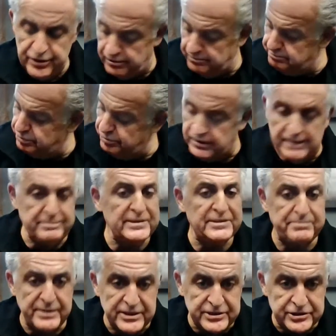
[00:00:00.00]
pull up his
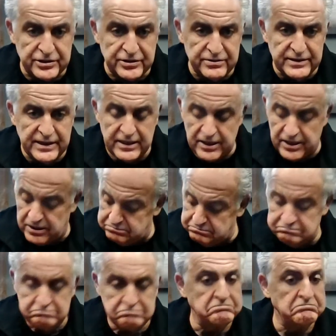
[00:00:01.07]
picture and they go,
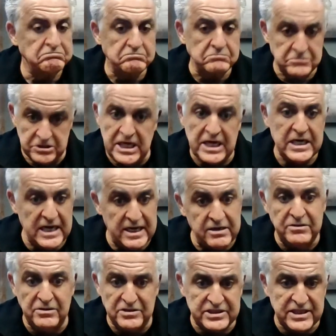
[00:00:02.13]
well, that kind of
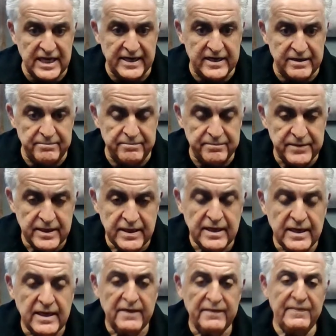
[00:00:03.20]
looks like him.
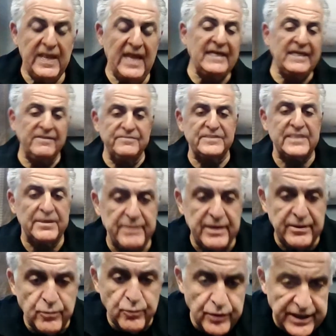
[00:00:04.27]
That gives them a
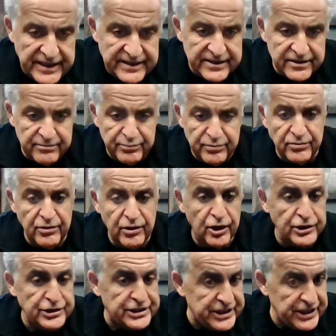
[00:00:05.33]
reasonable,
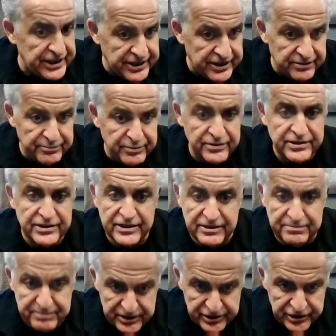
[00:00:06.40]
articulable
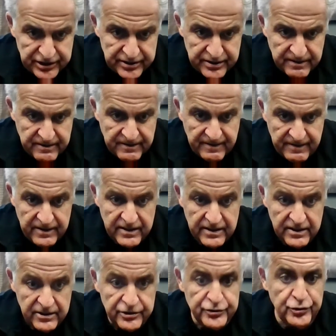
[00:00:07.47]
suspicion
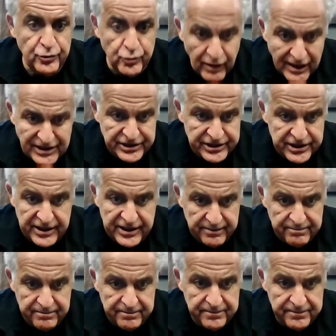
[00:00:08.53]
to question him.